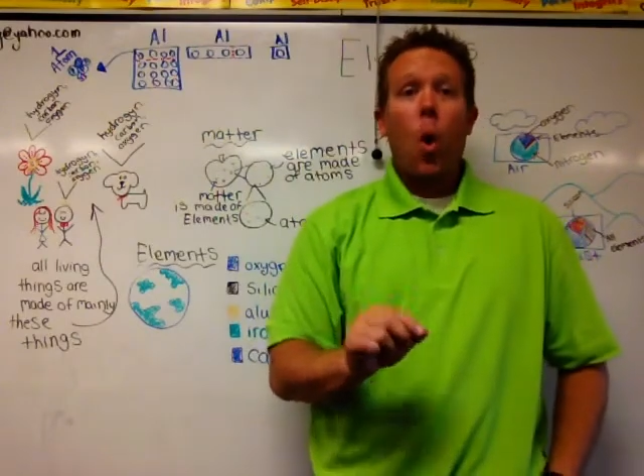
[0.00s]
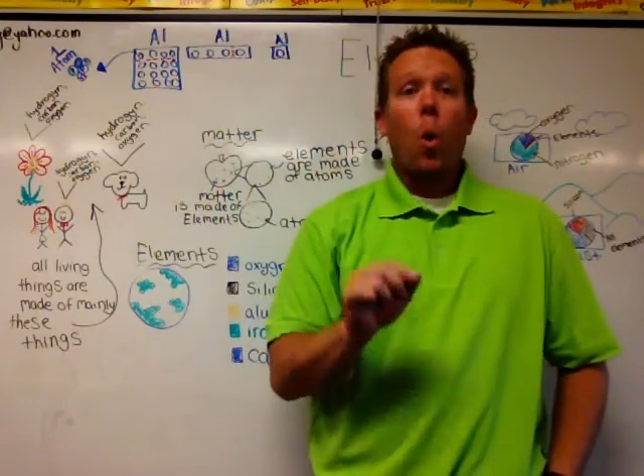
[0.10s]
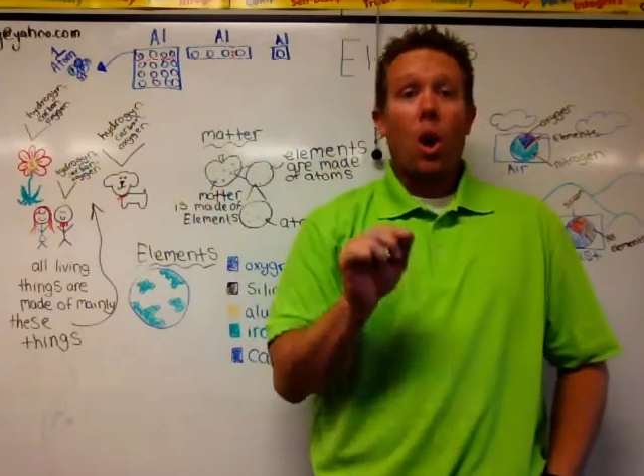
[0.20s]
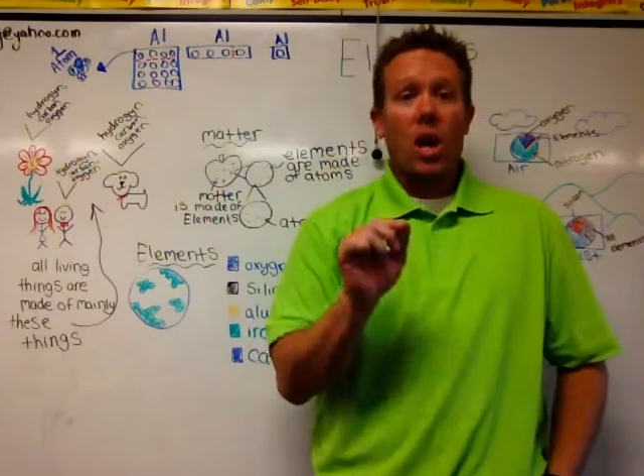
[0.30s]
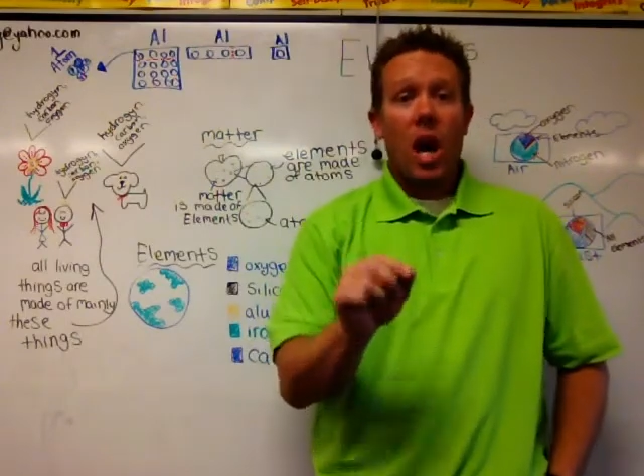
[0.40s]

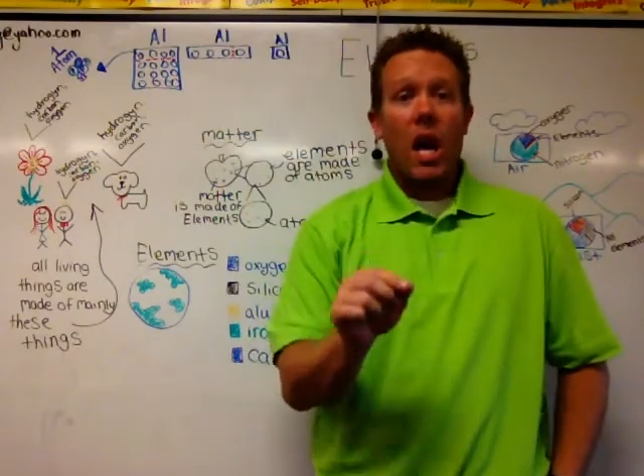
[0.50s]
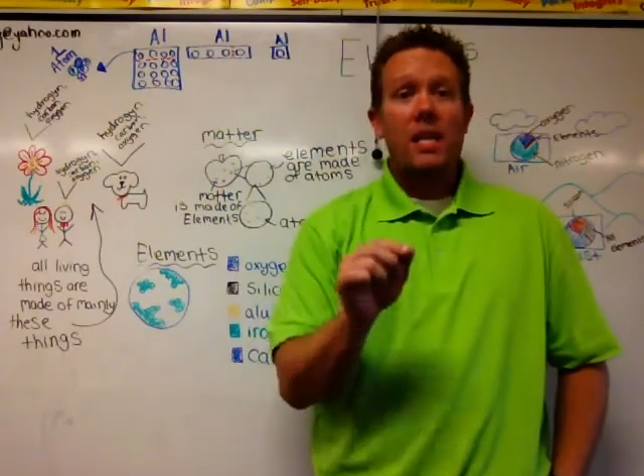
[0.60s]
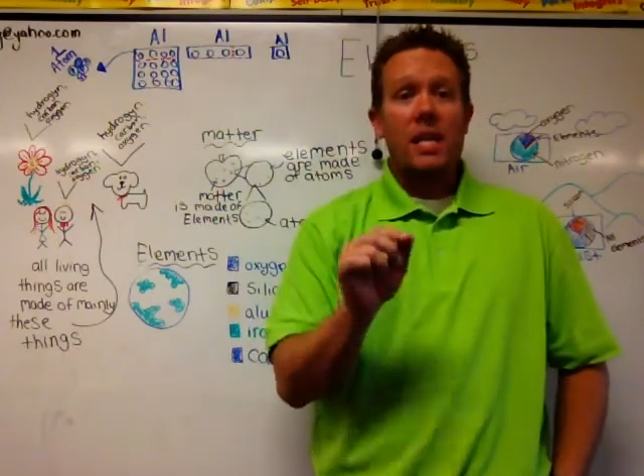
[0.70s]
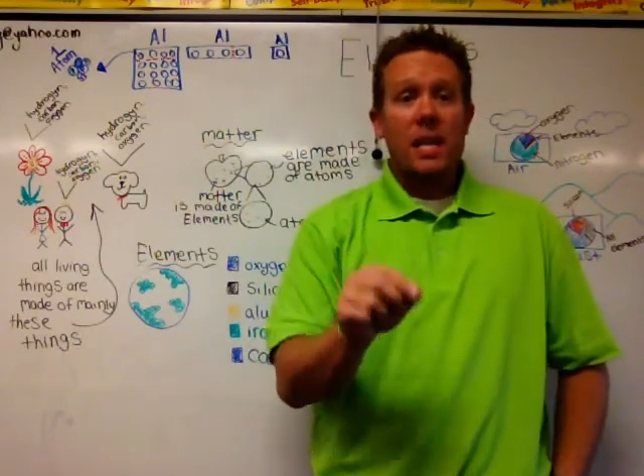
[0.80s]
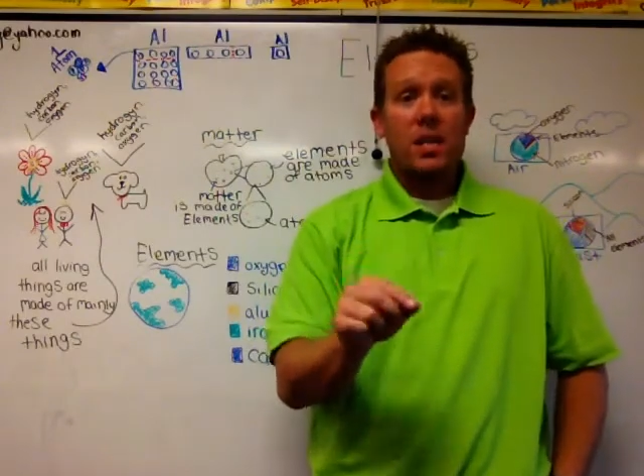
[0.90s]
or
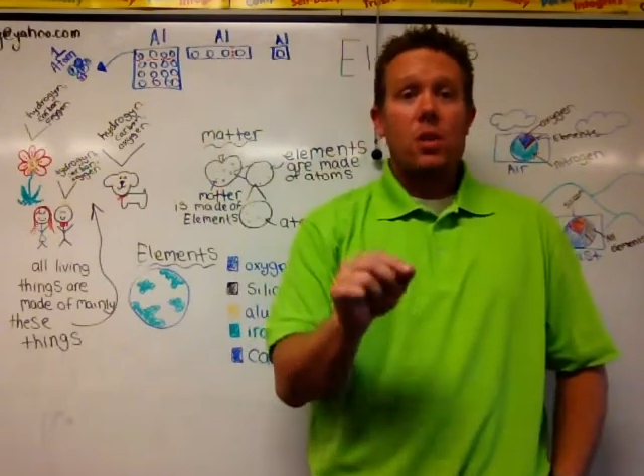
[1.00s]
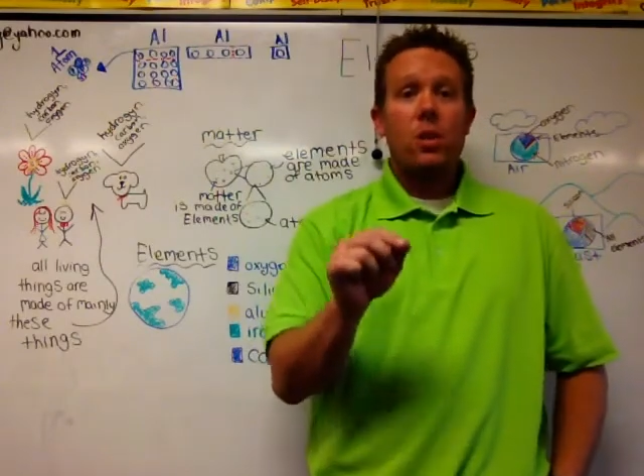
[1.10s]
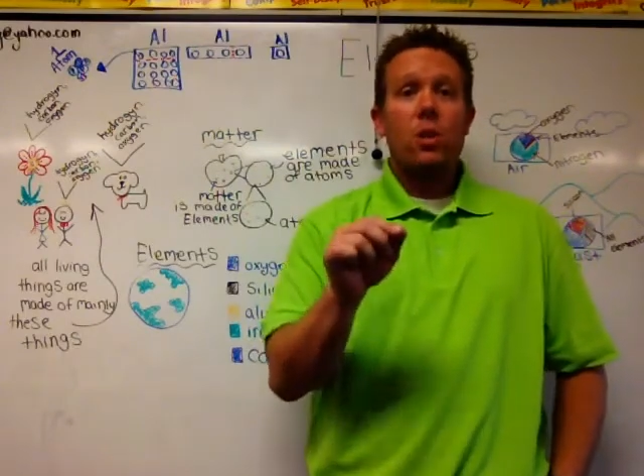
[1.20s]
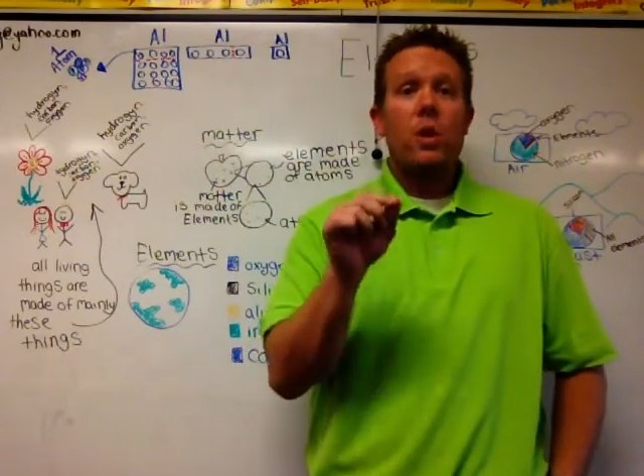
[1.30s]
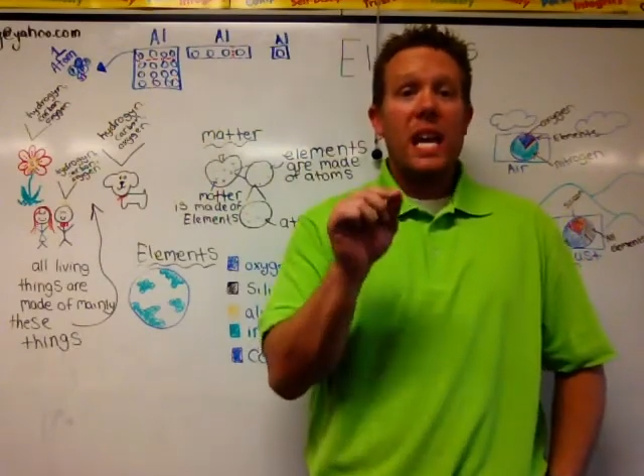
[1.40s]
cut
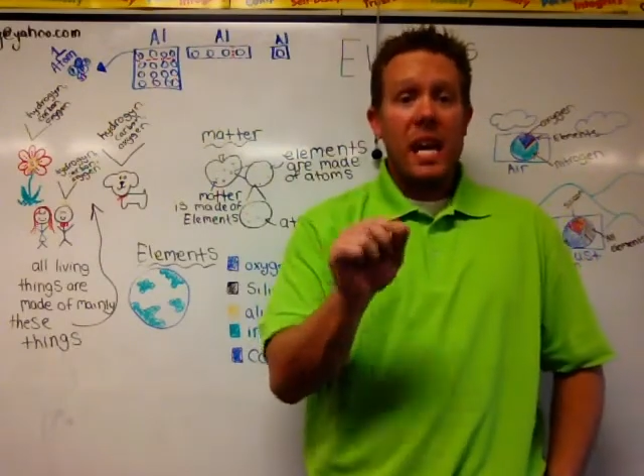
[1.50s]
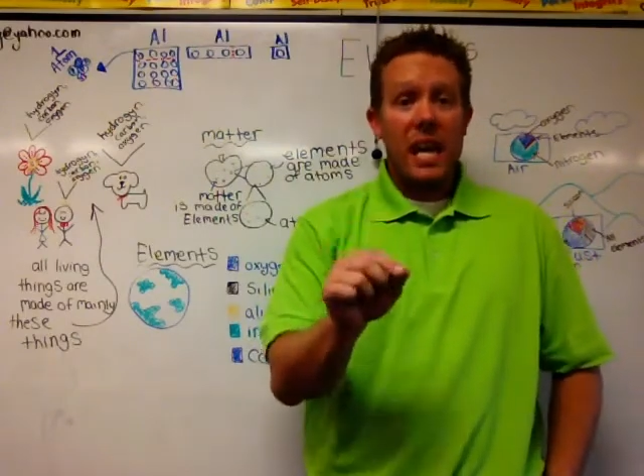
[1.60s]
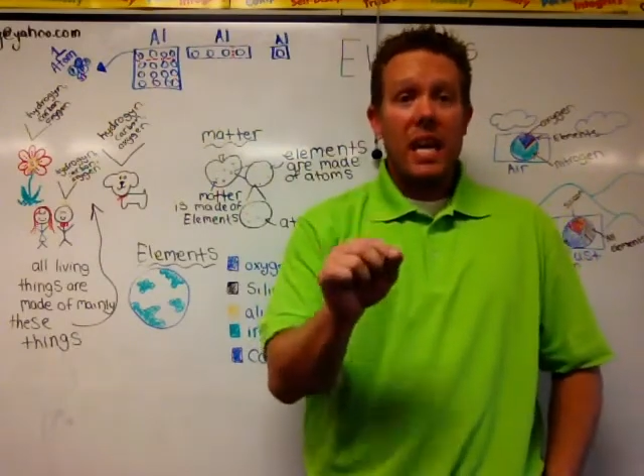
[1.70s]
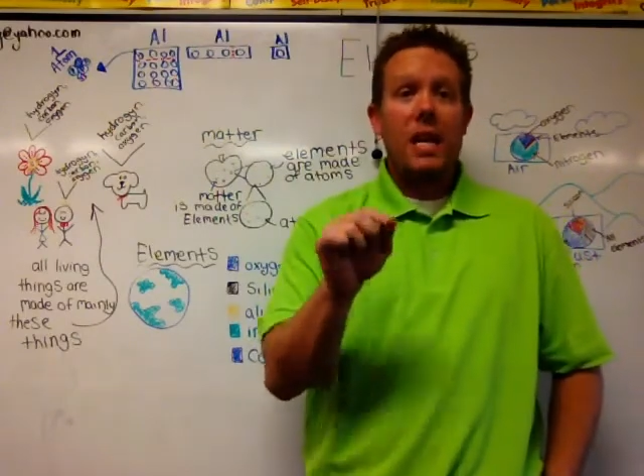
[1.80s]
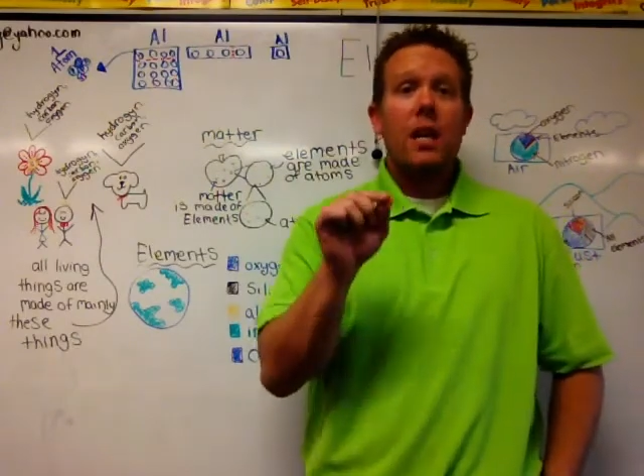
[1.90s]
into
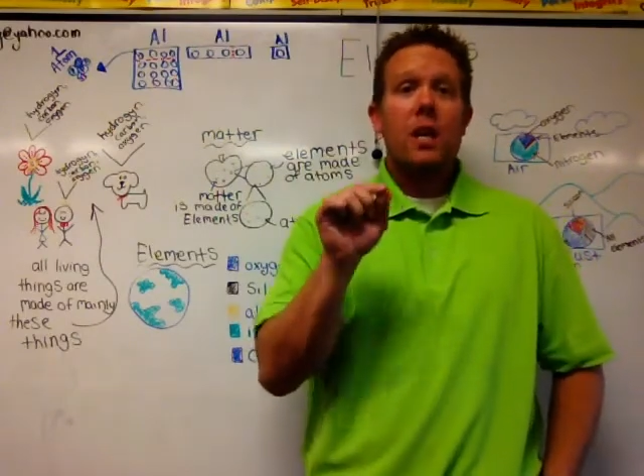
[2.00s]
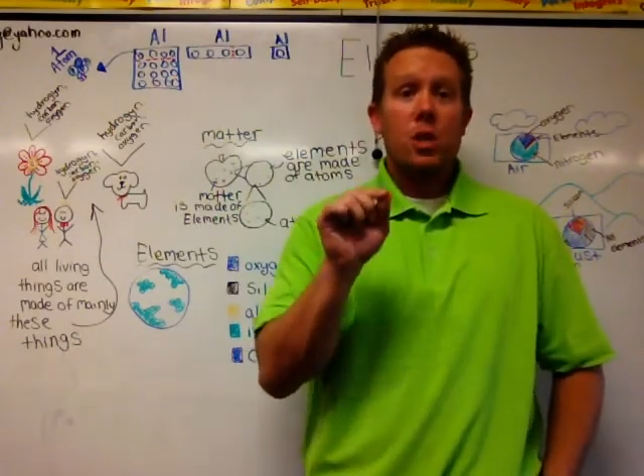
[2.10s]
any